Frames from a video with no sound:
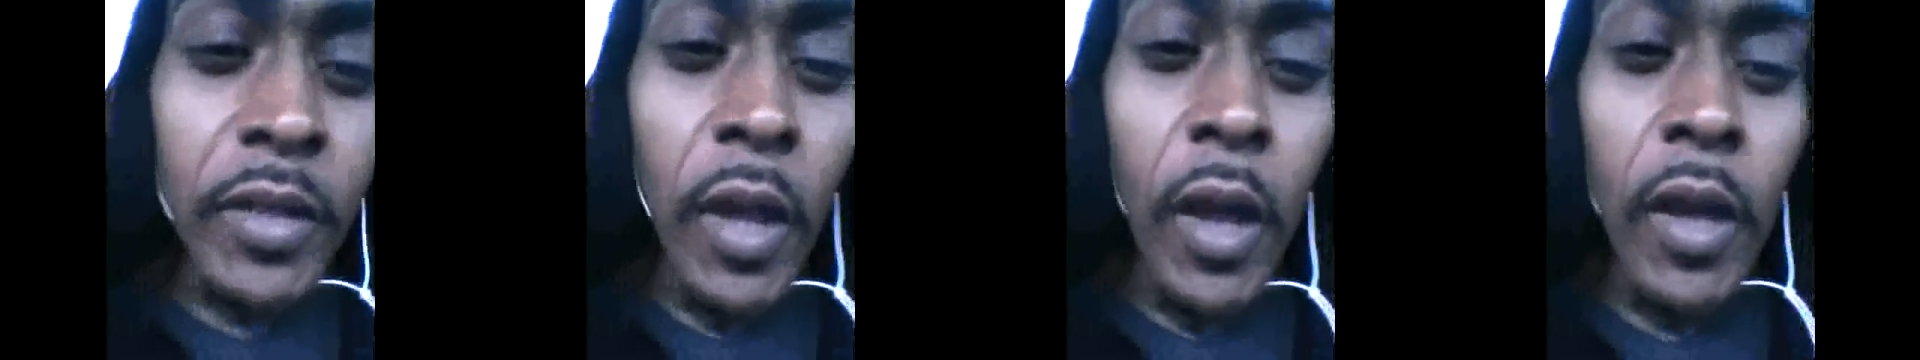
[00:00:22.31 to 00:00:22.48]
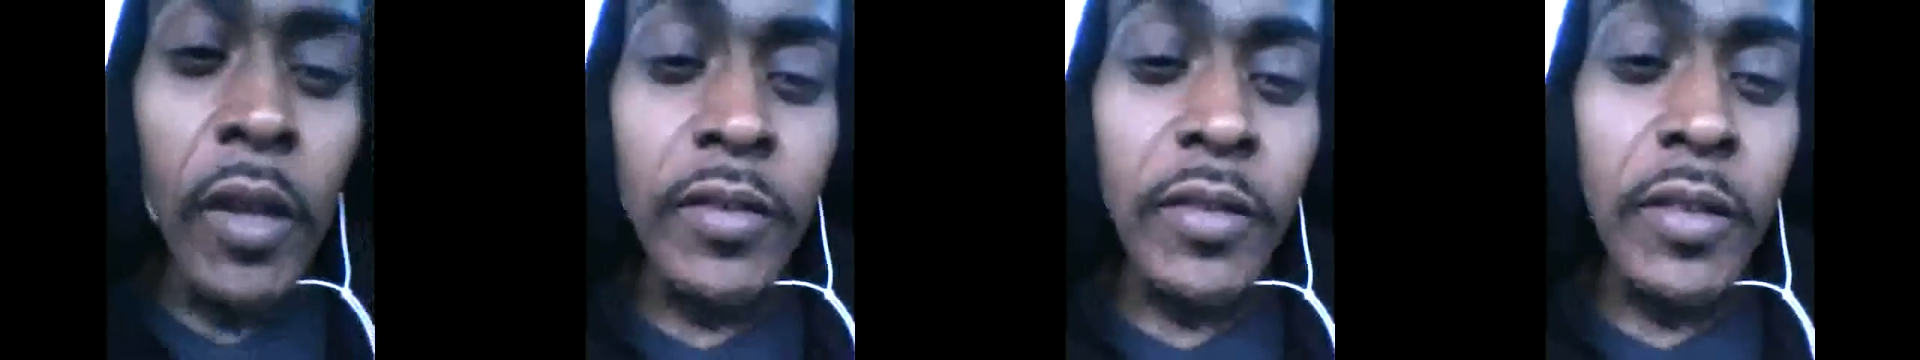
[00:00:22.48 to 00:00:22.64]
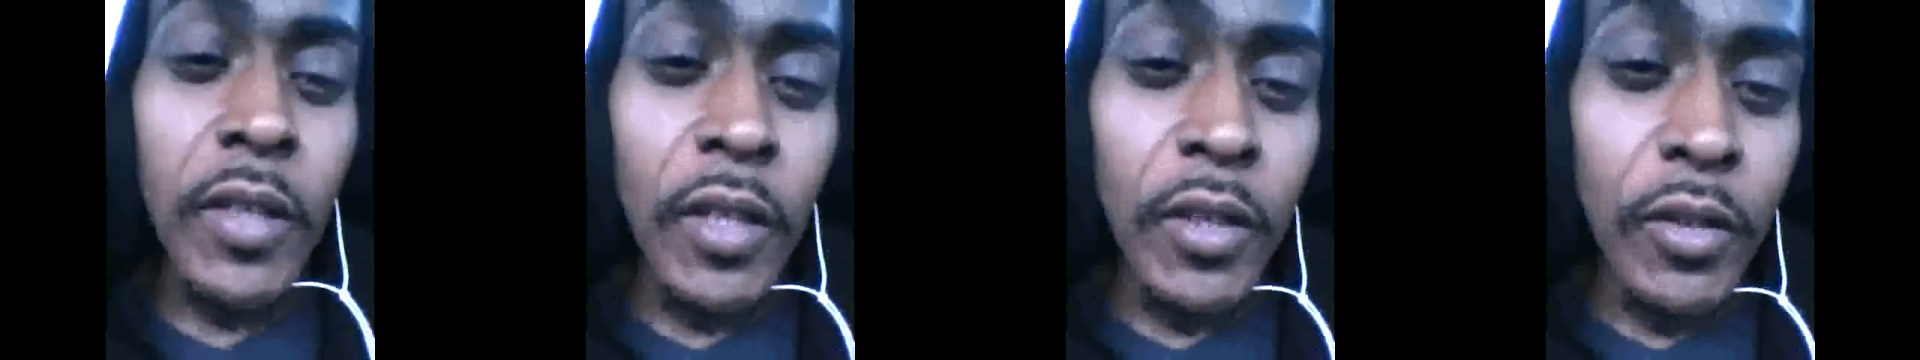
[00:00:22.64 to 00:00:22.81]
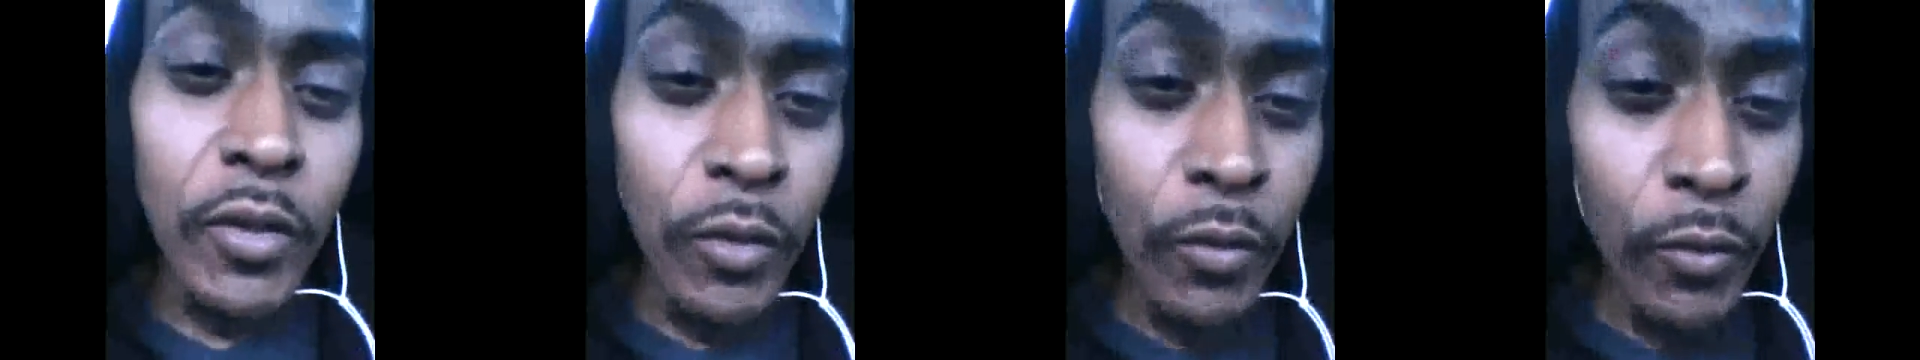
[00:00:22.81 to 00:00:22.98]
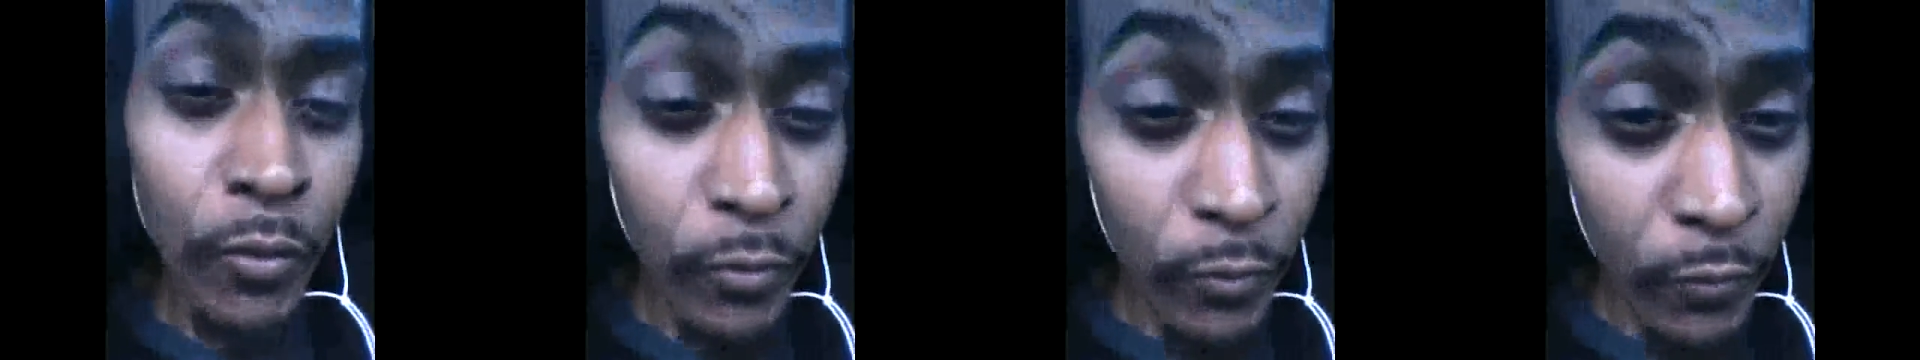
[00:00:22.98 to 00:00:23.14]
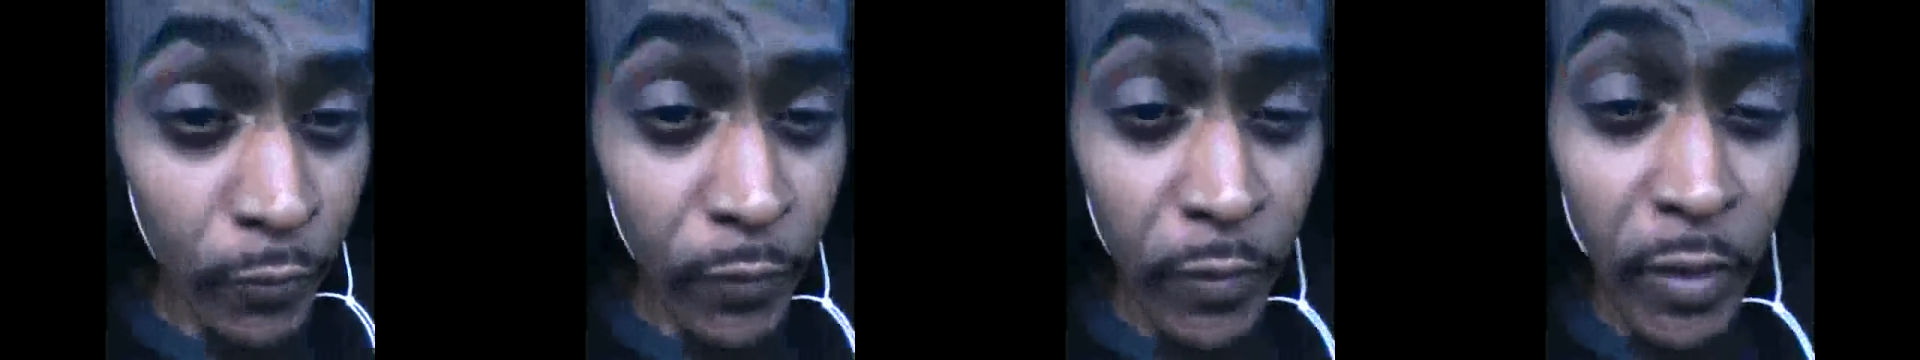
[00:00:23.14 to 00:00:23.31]
Come out, y'all
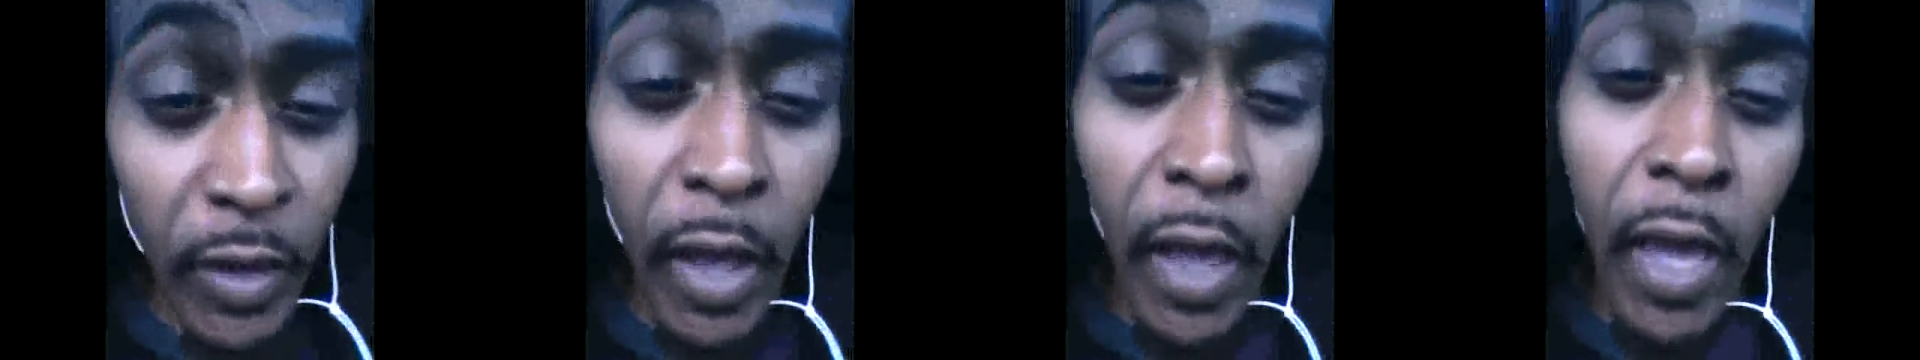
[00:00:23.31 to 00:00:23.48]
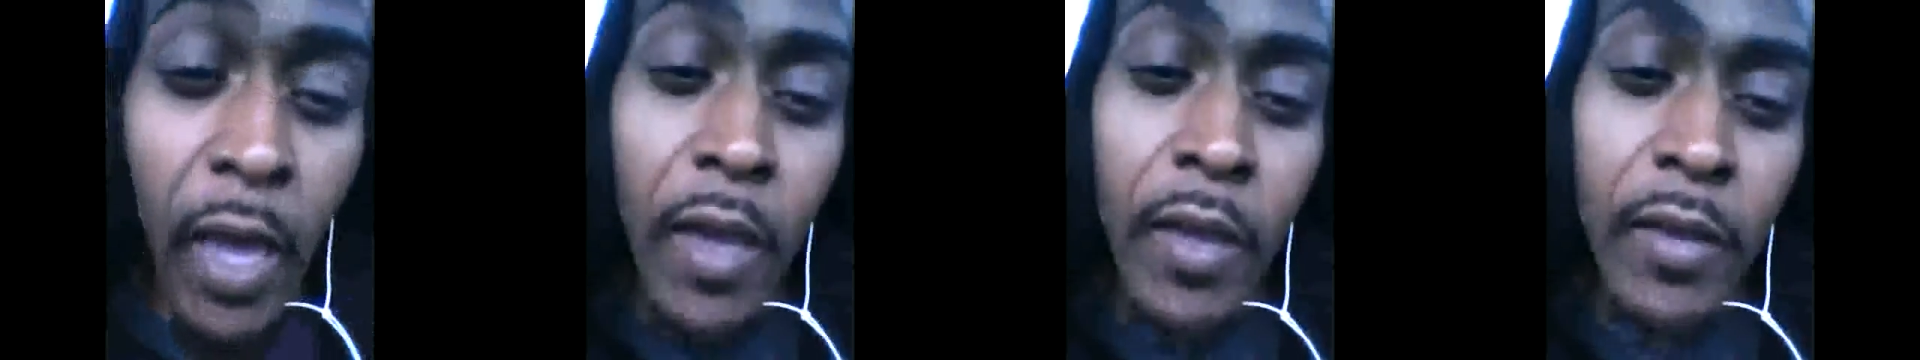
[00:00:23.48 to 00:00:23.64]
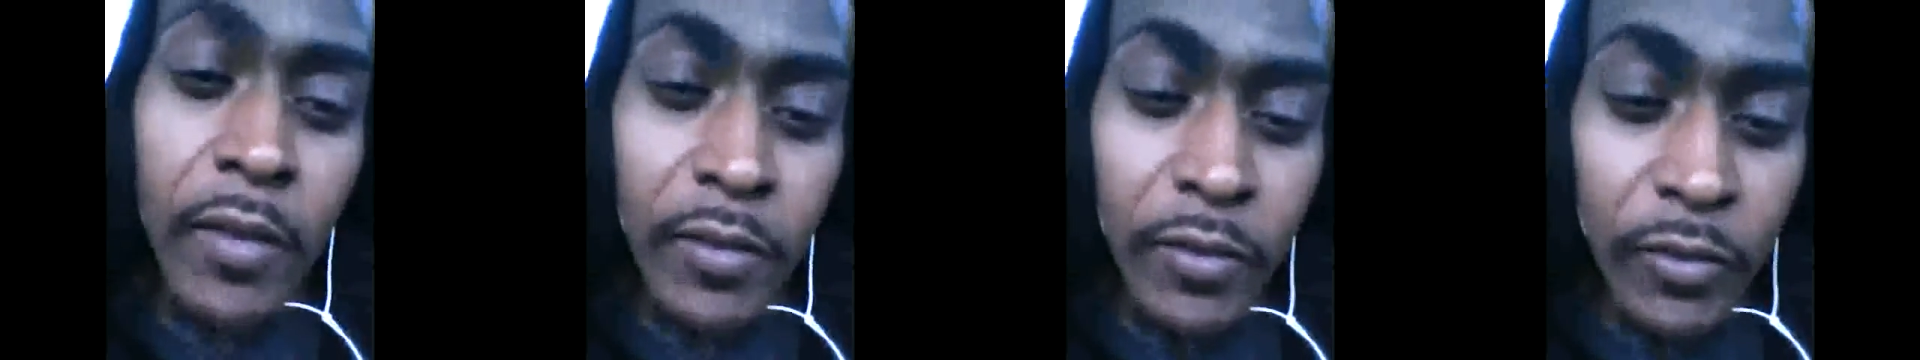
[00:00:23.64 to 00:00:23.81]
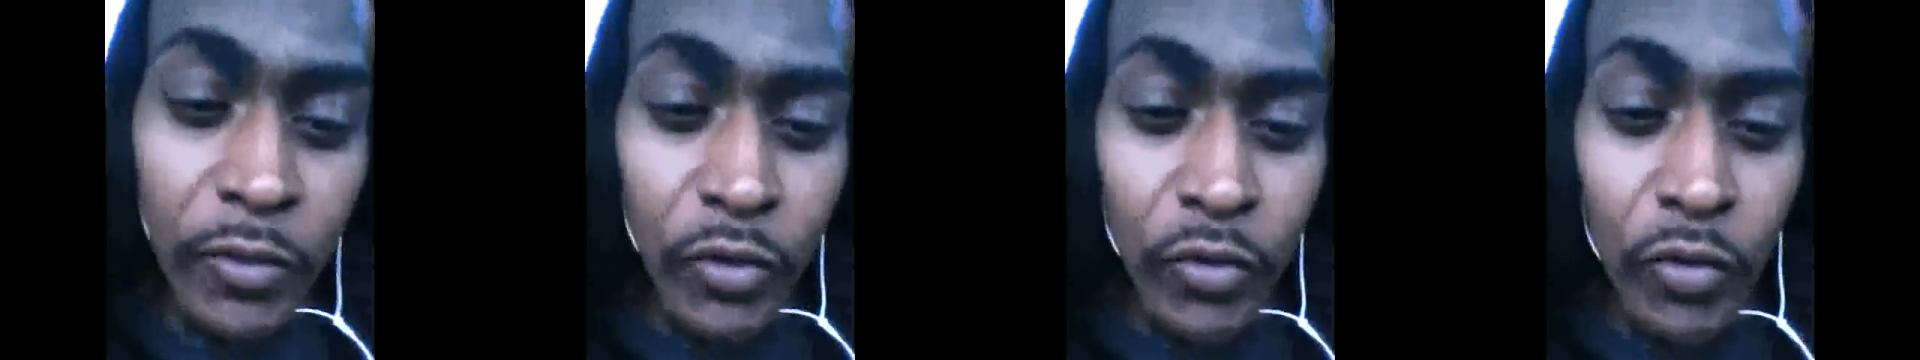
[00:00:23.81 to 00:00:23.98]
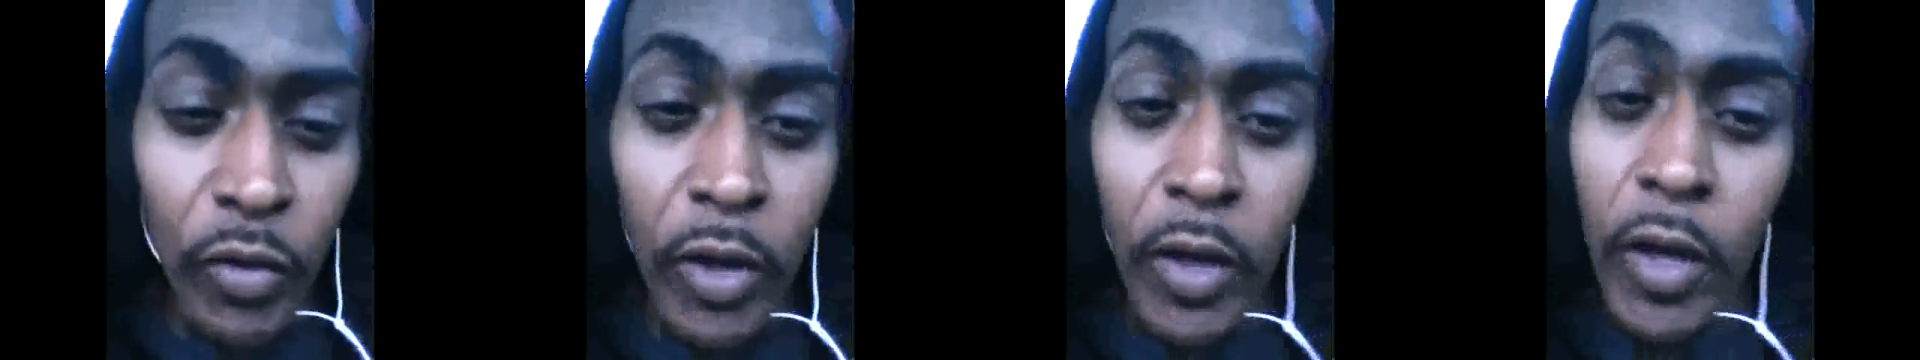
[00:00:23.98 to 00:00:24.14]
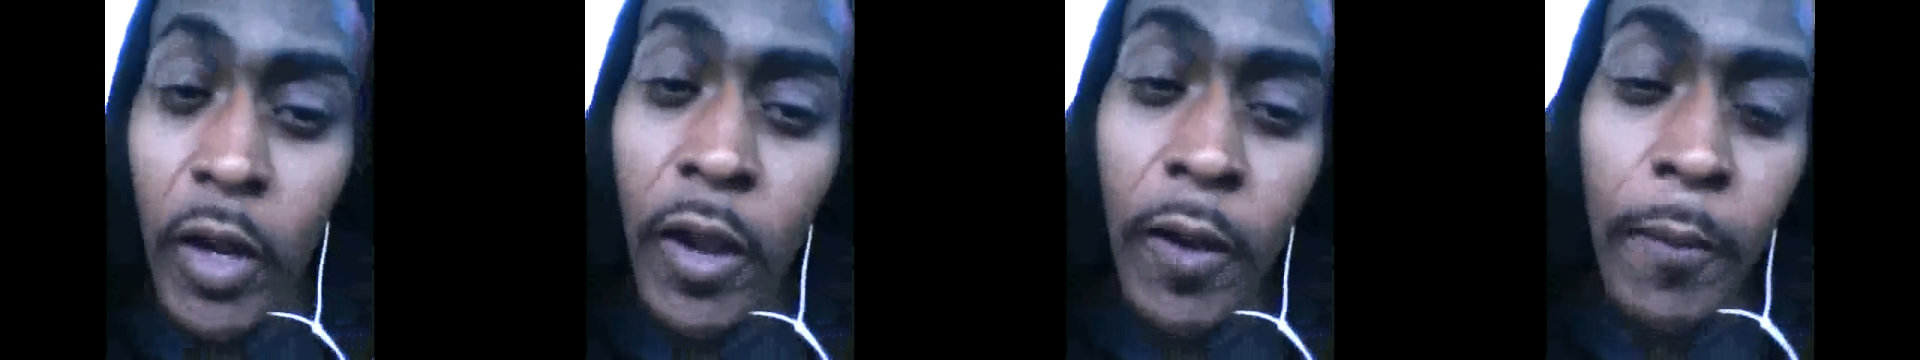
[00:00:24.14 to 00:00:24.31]
stay tuned for
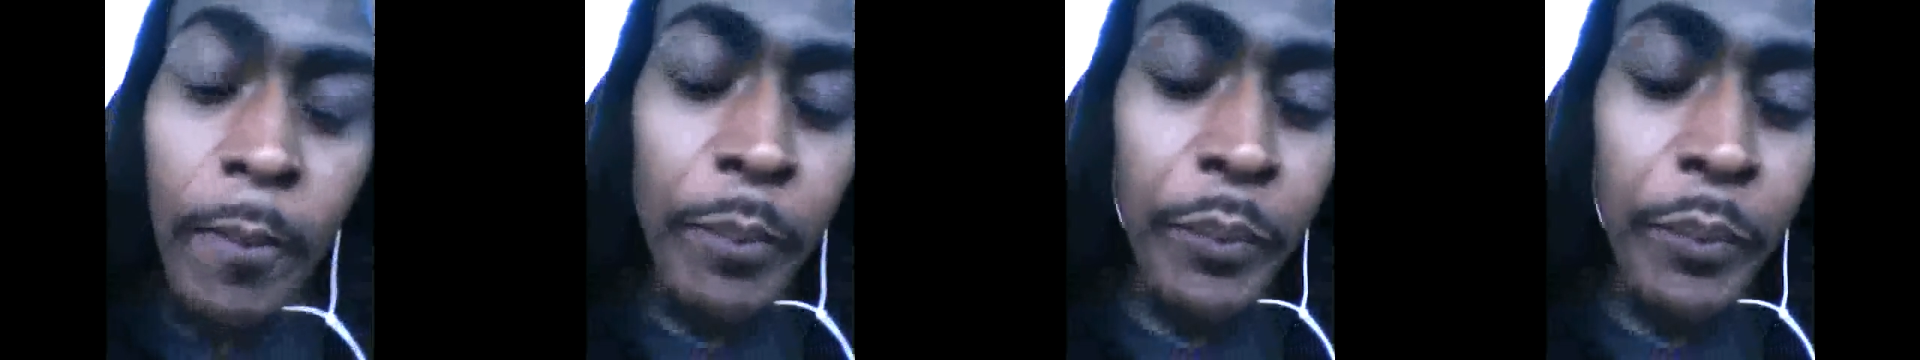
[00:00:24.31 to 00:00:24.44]
that.